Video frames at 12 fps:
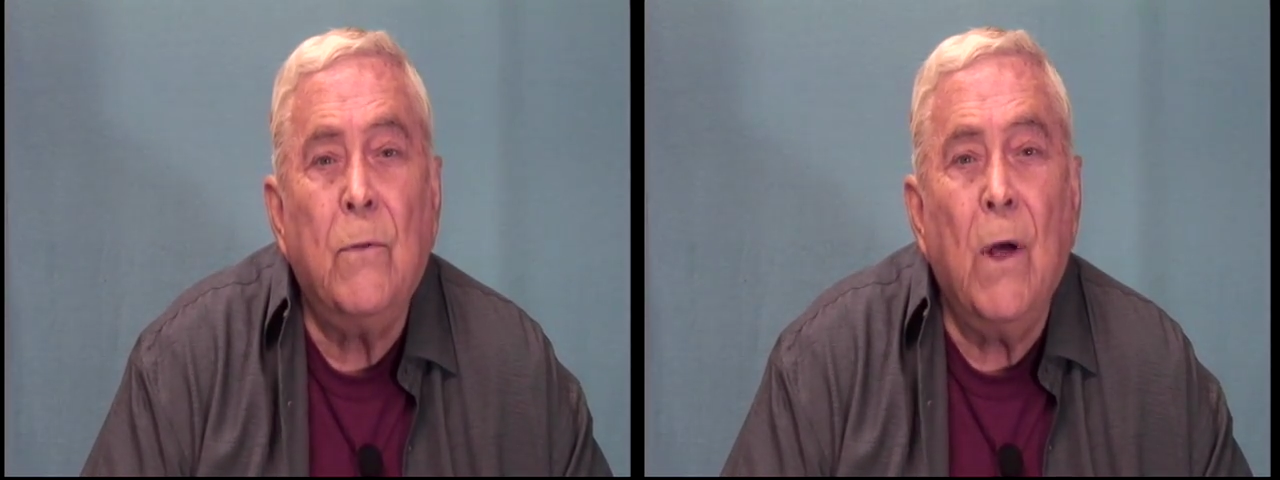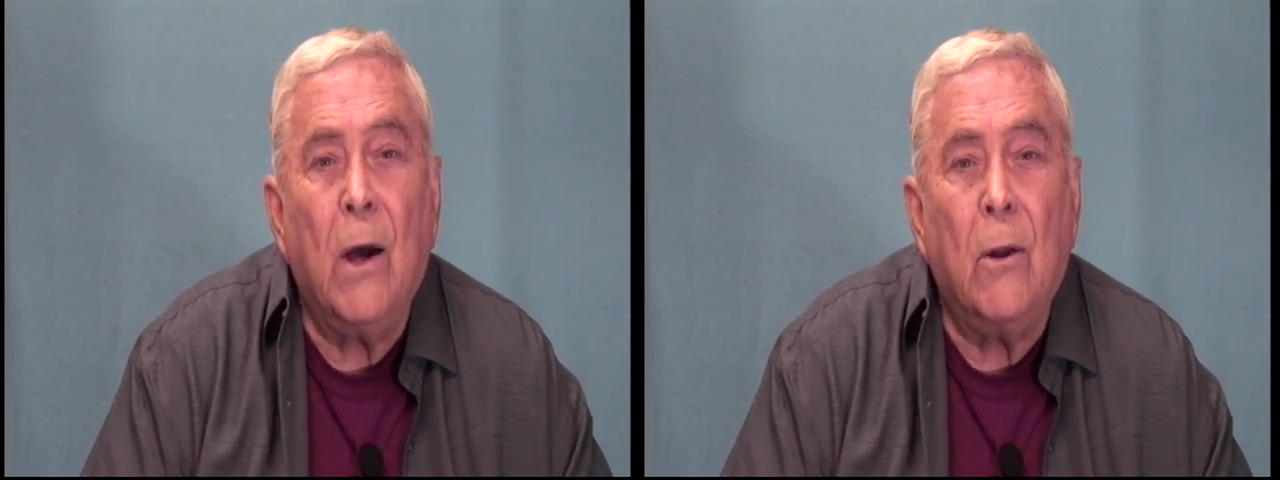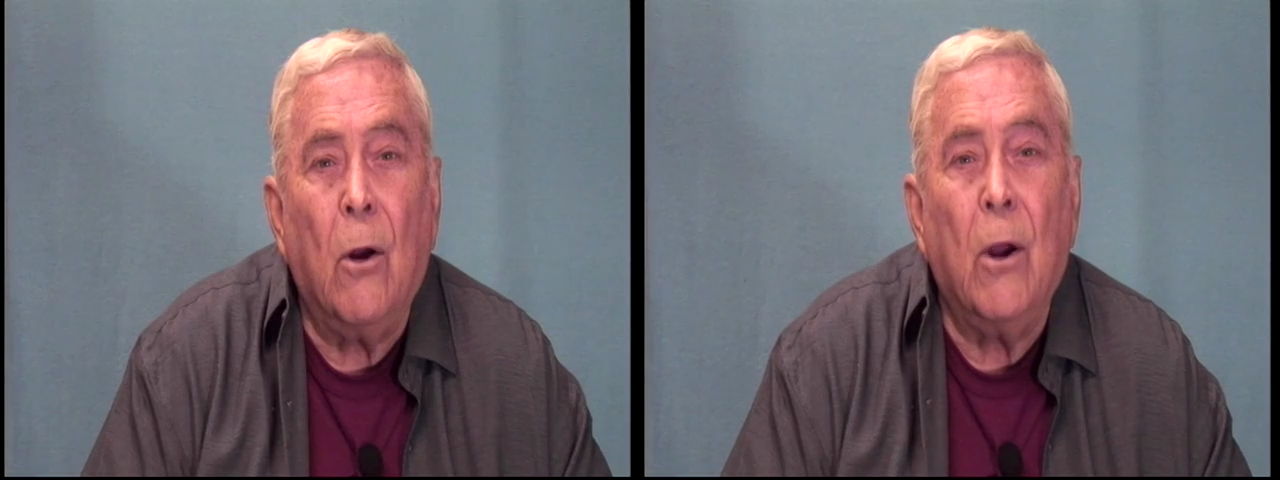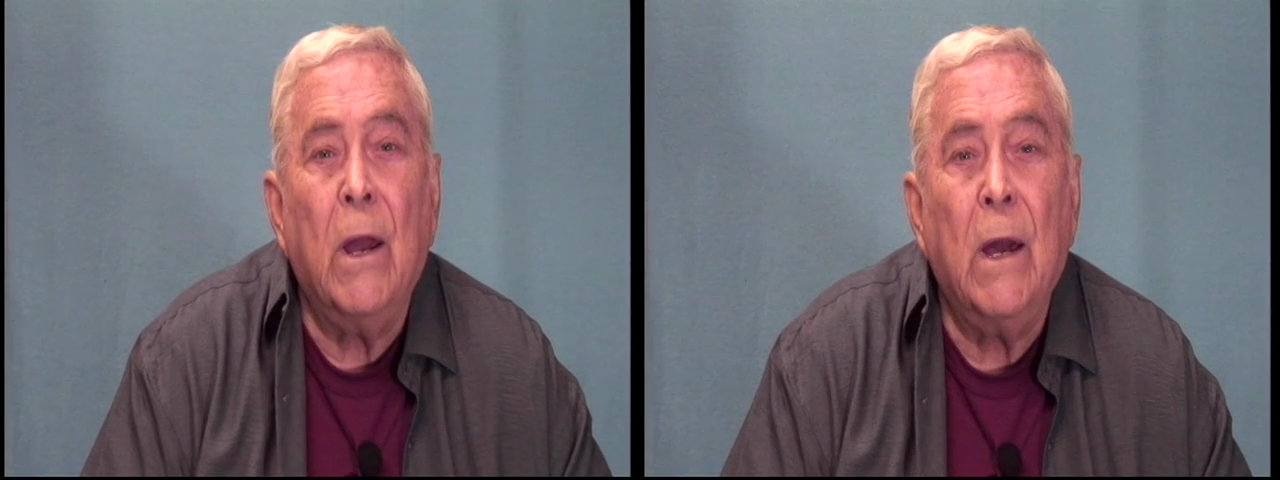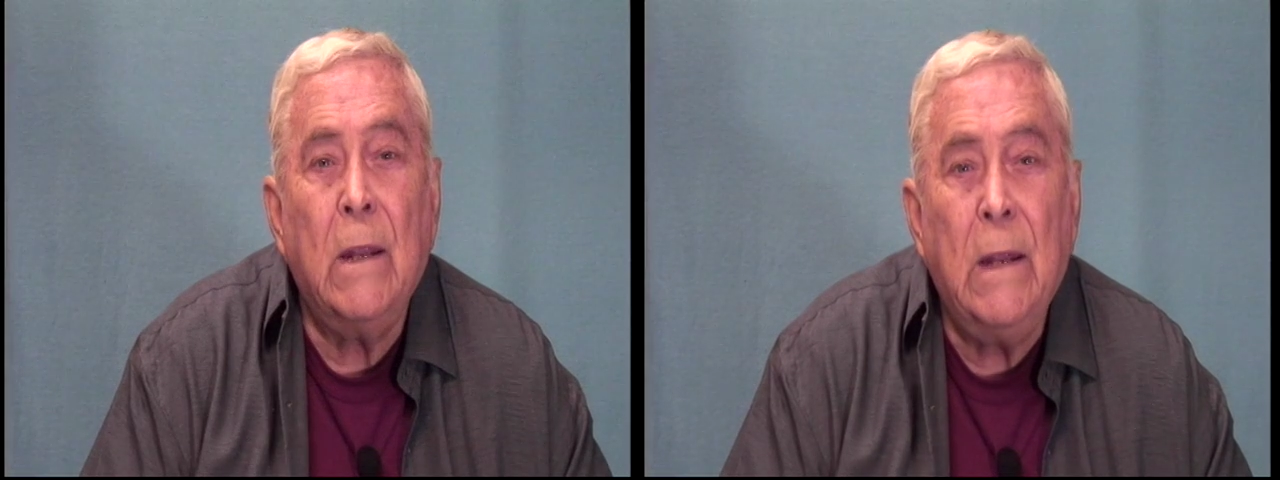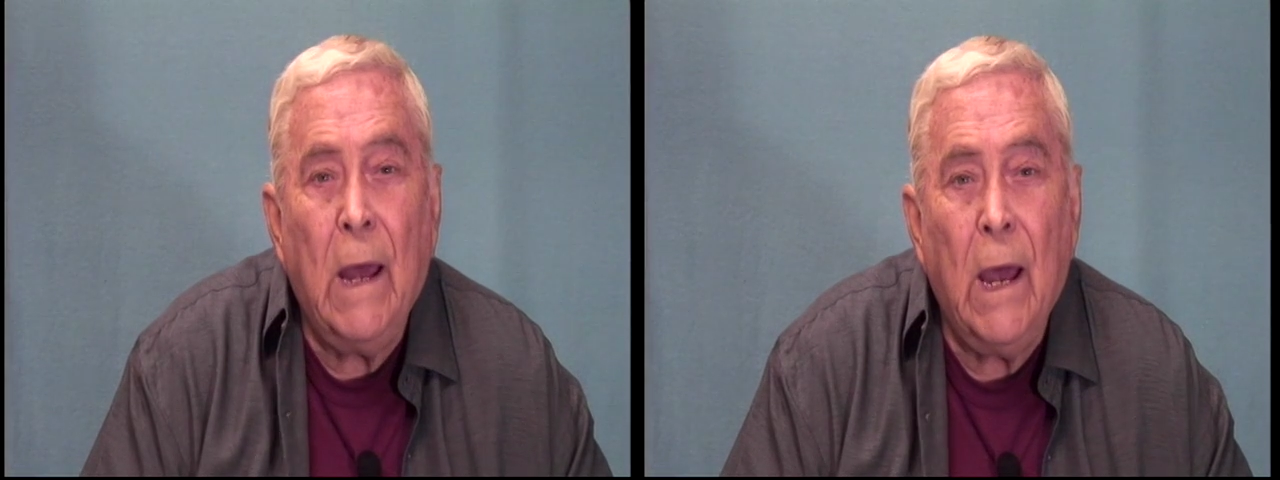that are
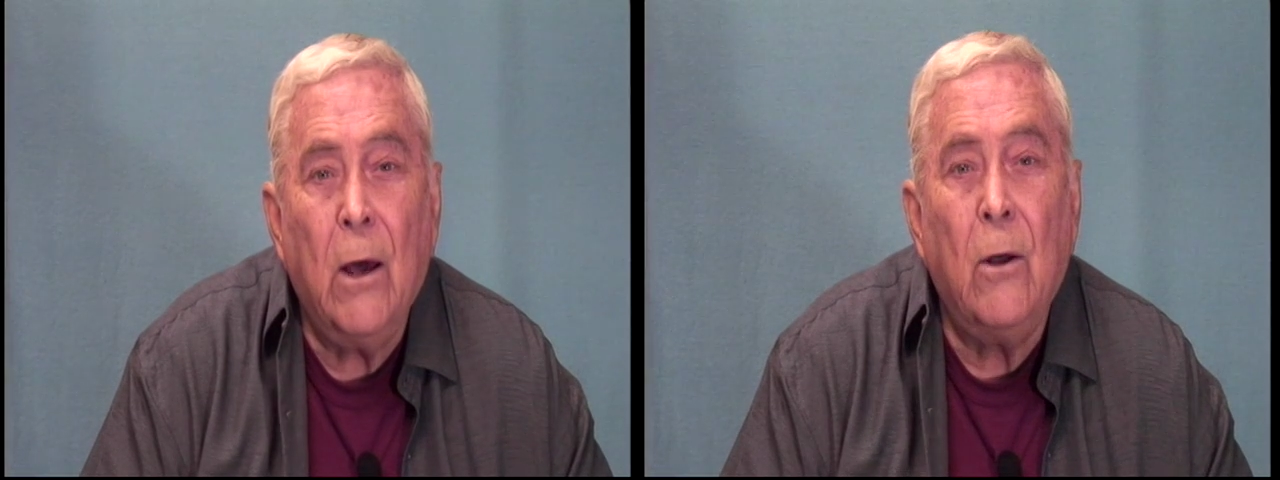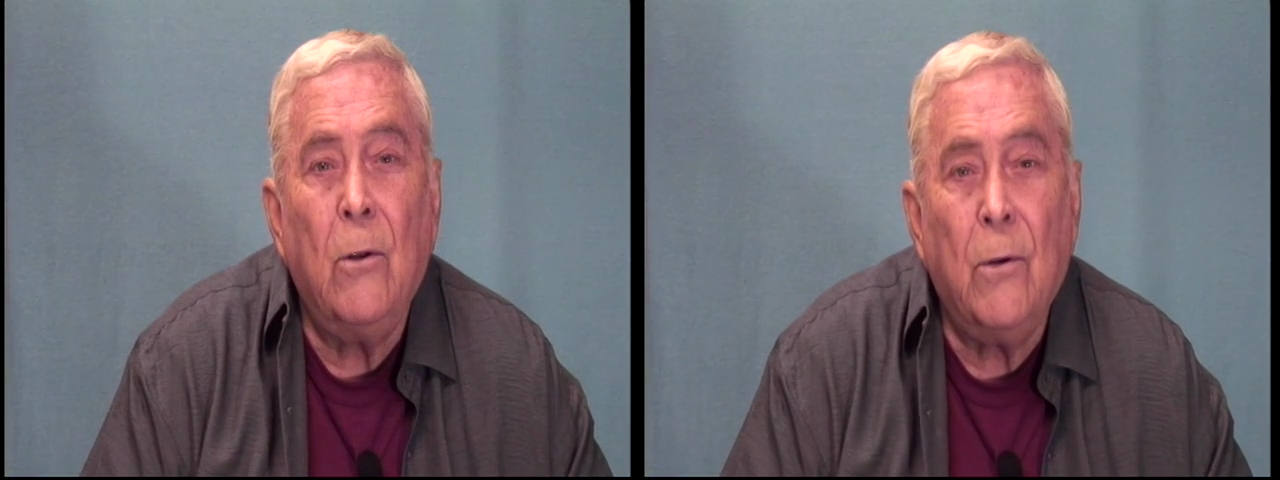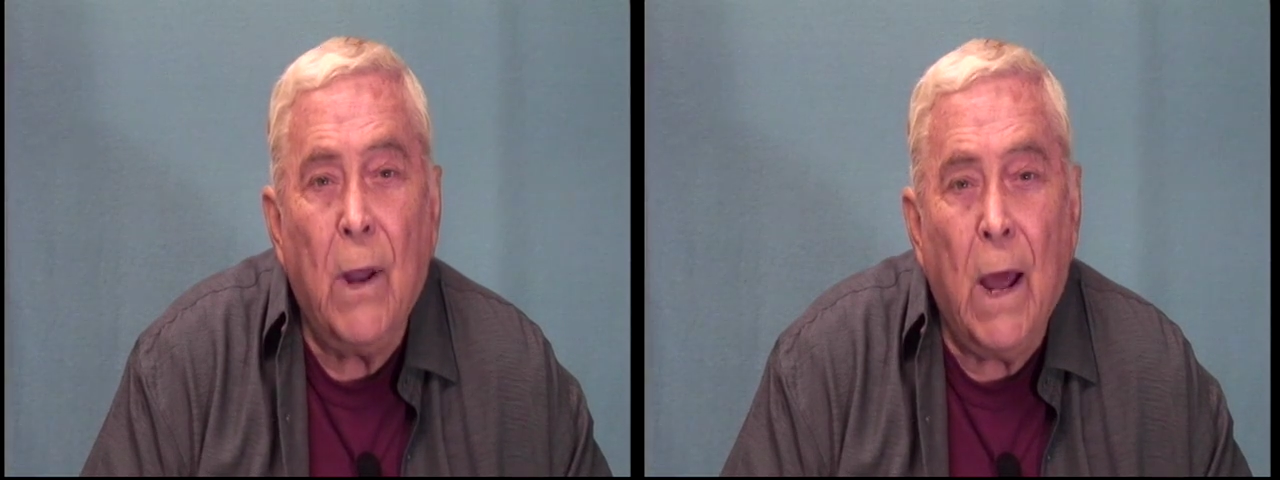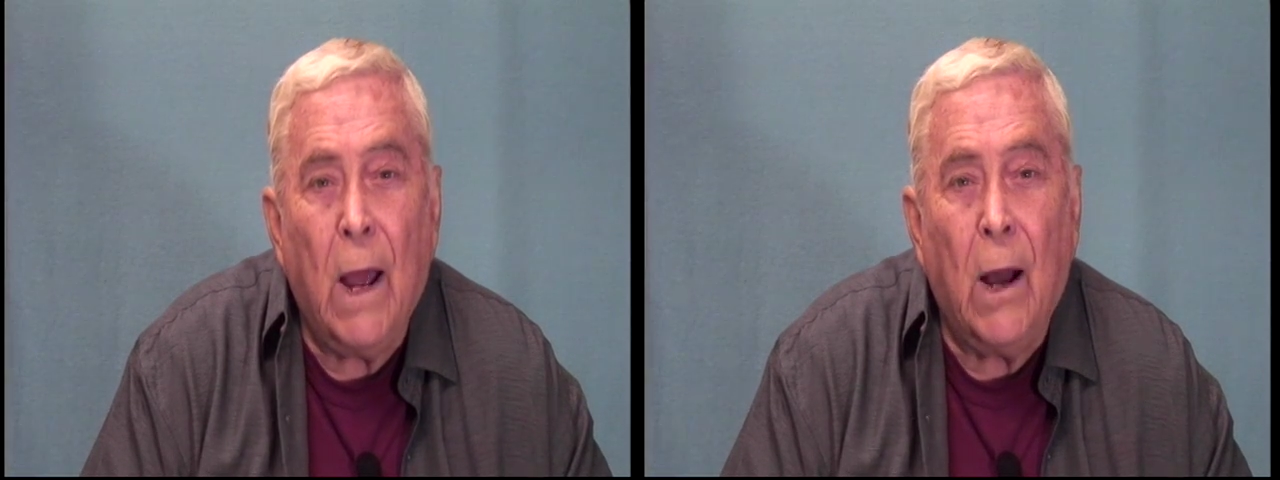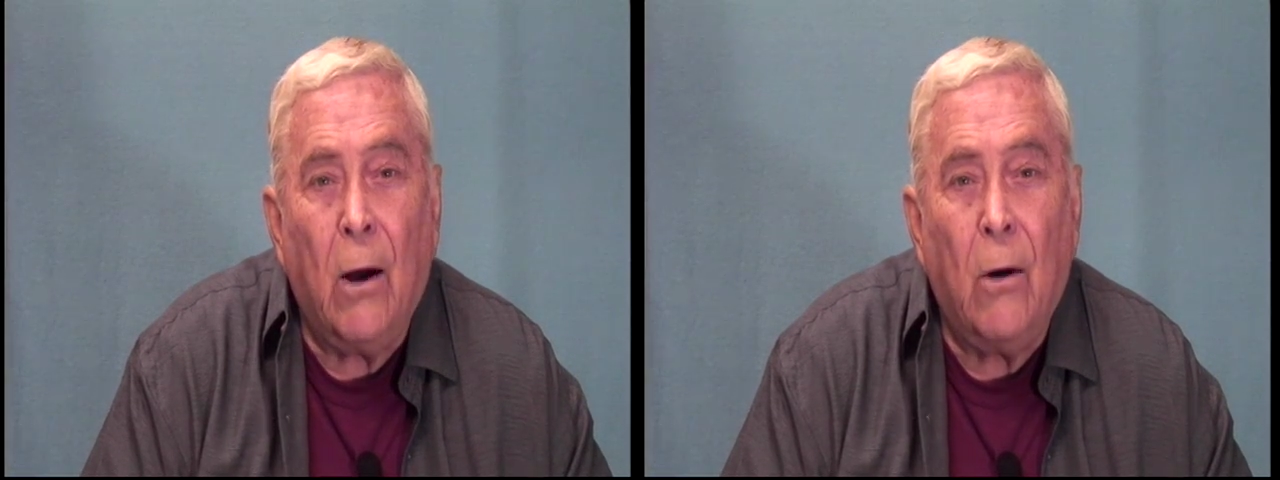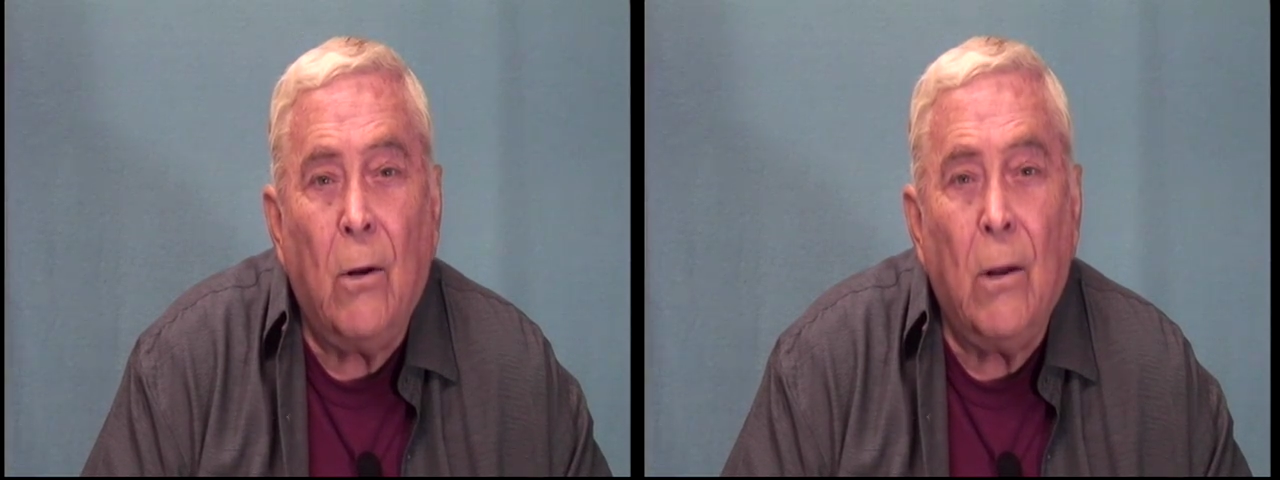in hell
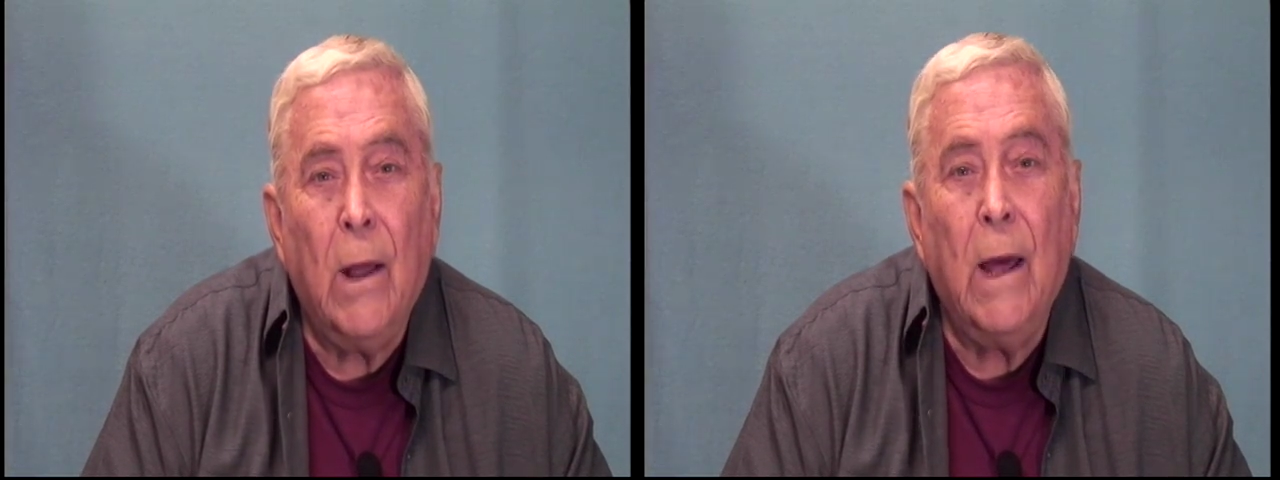now